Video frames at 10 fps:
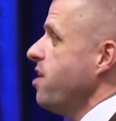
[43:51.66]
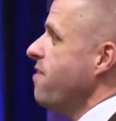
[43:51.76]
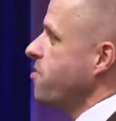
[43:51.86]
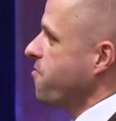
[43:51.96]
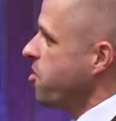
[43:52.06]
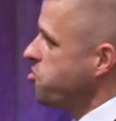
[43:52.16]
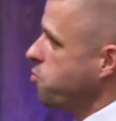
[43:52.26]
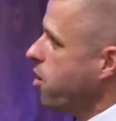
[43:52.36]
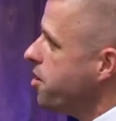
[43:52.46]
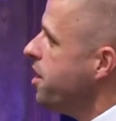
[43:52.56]
should have the first
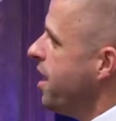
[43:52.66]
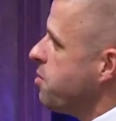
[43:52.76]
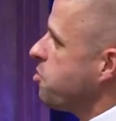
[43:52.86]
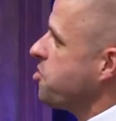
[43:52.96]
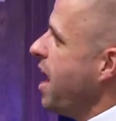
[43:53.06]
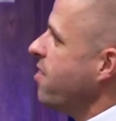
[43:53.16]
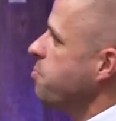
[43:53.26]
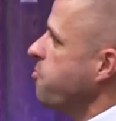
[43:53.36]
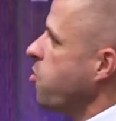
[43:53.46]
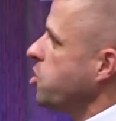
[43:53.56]
word, and we're silent
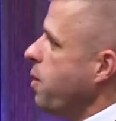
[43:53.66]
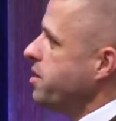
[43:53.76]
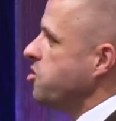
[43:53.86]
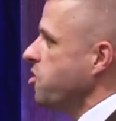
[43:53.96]
before going to